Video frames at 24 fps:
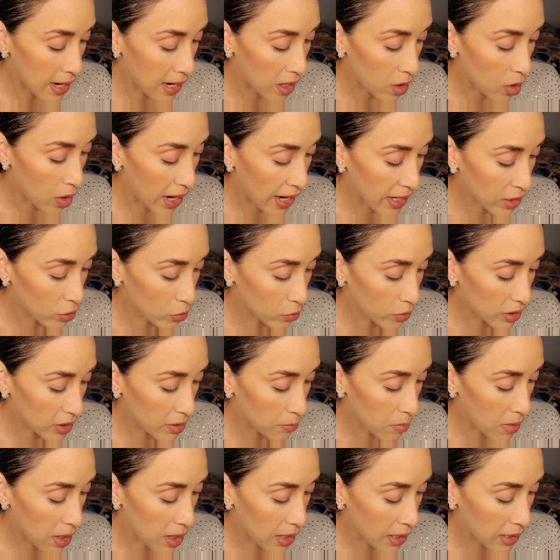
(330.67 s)
Now, I don't
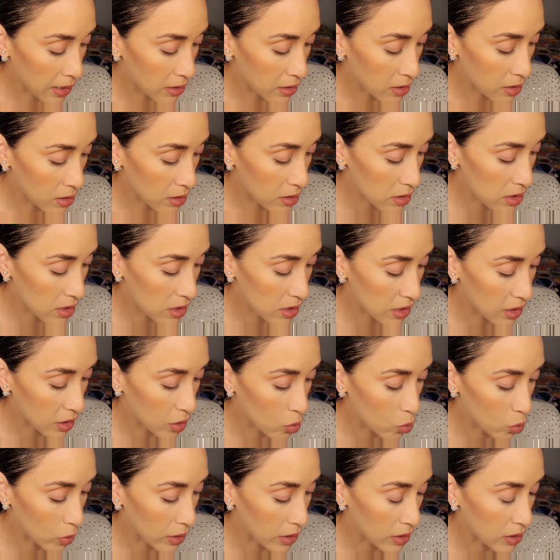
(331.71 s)
really mind
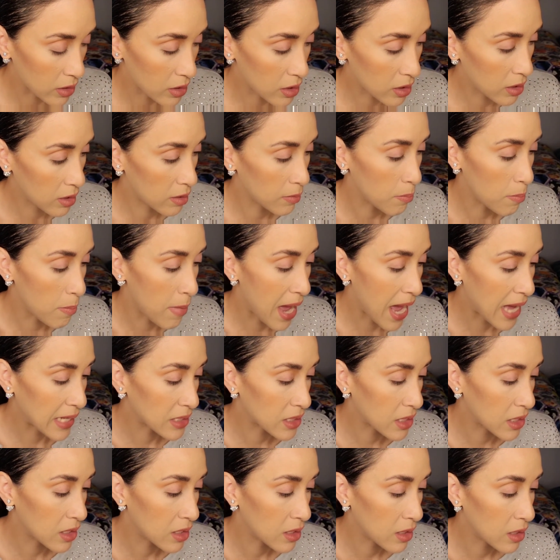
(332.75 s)
sequined
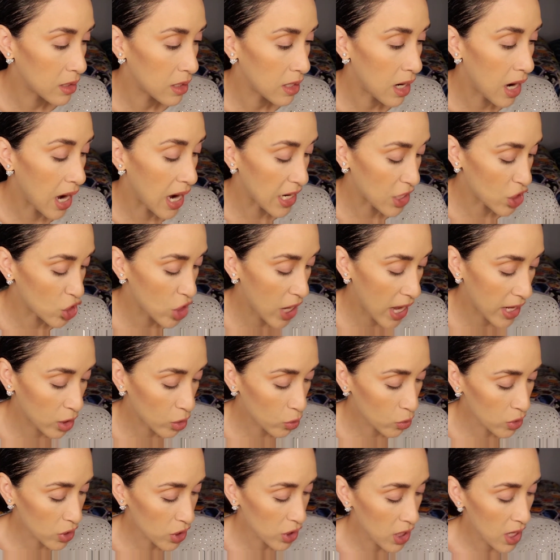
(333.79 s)
matte
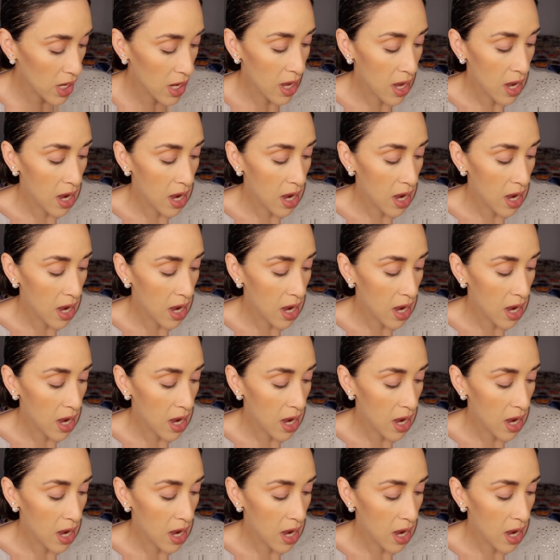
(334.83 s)
eyeshadows.